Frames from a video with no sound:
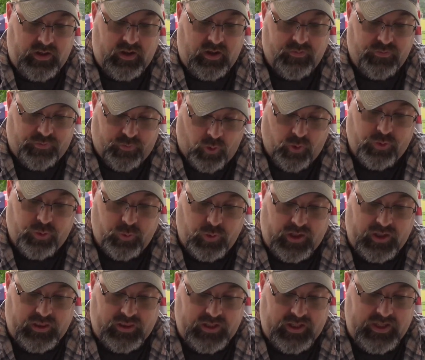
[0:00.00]
And
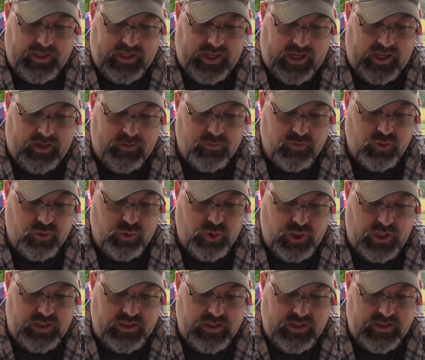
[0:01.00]
forthwith he came to
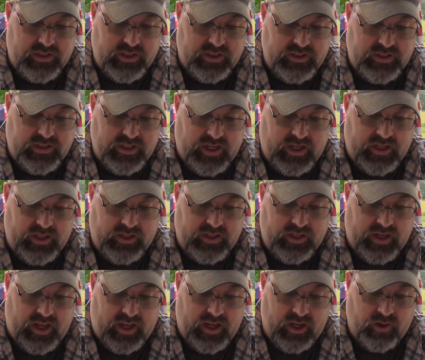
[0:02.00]
Jesus and said,
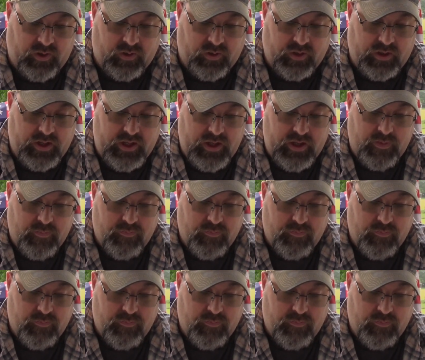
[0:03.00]
Hail,